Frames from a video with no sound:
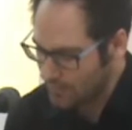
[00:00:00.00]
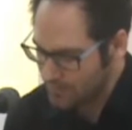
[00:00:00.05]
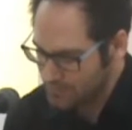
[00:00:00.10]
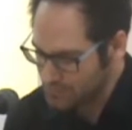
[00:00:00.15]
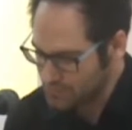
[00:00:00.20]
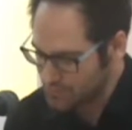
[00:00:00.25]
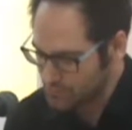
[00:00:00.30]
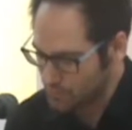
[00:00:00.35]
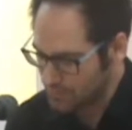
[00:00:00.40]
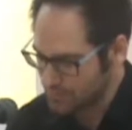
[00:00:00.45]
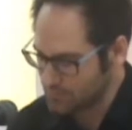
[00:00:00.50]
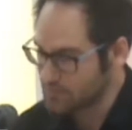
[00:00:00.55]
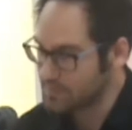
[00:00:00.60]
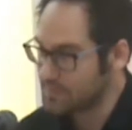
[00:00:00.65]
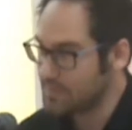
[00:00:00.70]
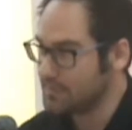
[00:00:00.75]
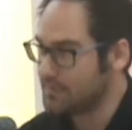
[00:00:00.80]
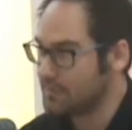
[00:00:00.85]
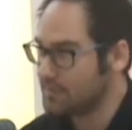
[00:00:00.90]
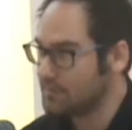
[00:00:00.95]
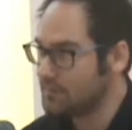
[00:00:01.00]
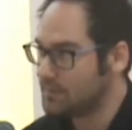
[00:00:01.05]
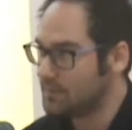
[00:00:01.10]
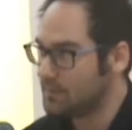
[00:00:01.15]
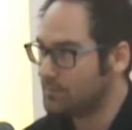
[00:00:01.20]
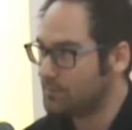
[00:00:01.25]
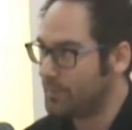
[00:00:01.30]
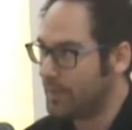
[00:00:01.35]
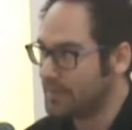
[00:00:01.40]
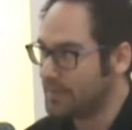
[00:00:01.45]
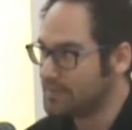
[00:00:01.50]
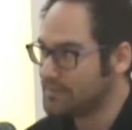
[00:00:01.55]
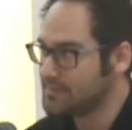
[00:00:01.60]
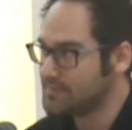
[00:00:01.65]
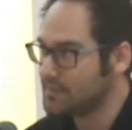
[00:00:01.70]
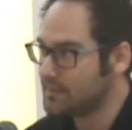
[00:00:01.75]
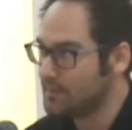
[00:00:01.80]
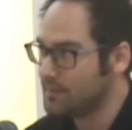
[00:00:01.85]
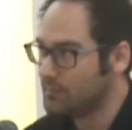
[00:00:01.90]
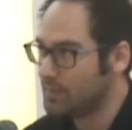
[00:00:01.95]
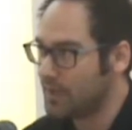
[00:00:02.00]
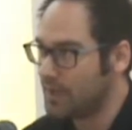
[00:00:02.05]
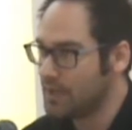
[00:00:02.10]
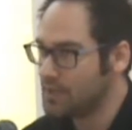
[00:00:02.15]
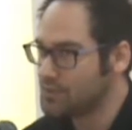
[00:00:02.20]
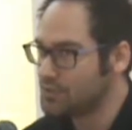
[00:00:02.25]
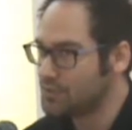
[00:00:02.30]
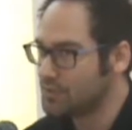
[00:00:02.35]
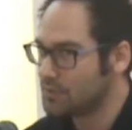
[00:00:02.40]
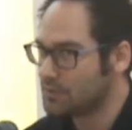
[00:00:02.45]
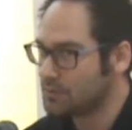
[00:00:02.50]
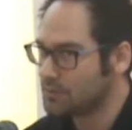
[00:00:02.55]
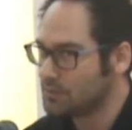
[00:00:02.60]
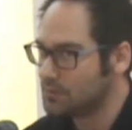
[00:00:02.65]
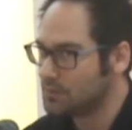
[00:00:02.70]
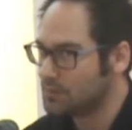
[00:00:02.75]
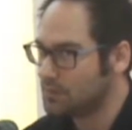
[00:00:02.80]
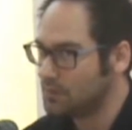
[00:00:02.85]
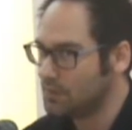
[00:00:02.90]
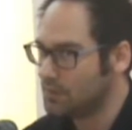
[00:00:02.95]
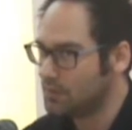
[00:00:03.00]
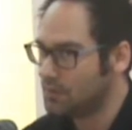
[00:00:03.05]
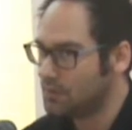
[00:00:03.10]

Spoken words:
I just want to say that partisan liberation